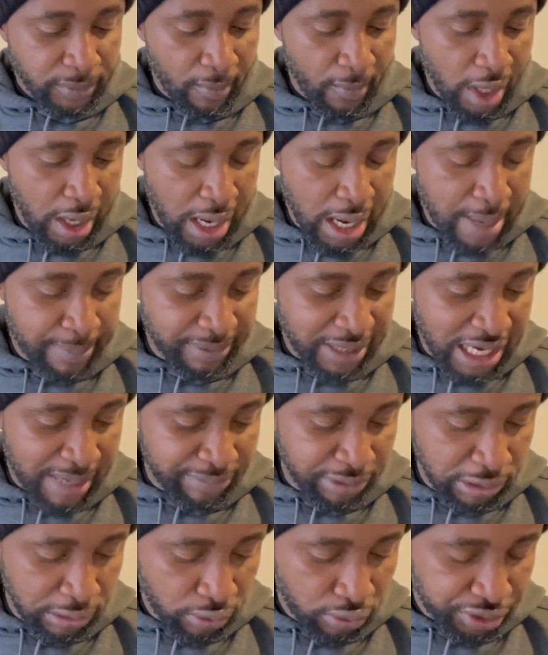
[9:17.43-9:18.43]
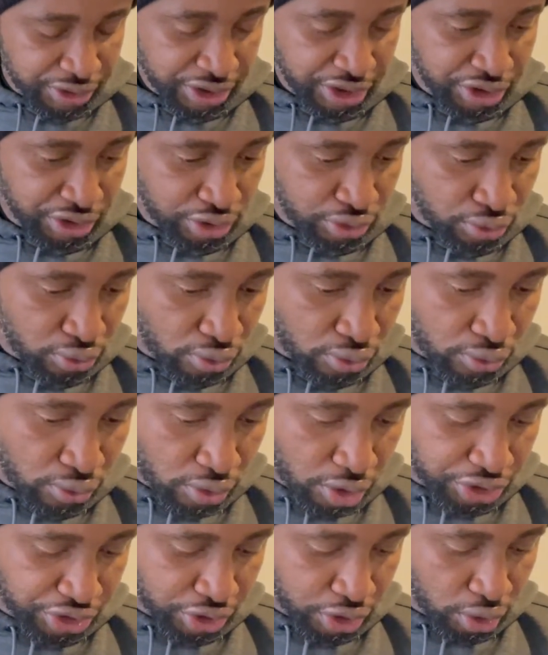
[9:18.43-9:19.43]
can be looked into
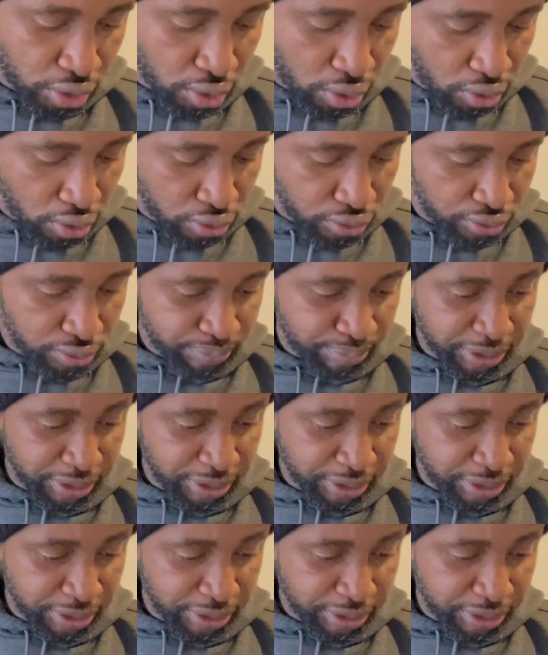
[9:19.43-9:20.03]
on your own.